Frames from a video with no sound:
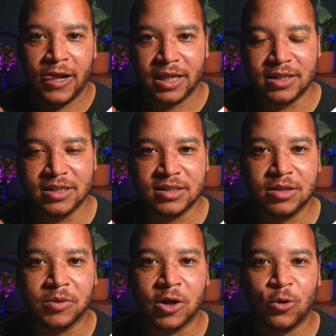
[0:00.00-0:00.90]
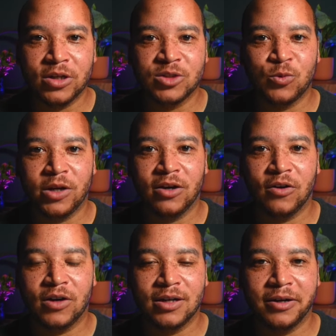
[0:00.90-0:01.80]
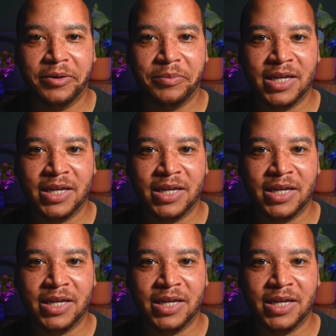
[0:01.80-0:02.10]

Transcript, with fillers: this zip code as well um,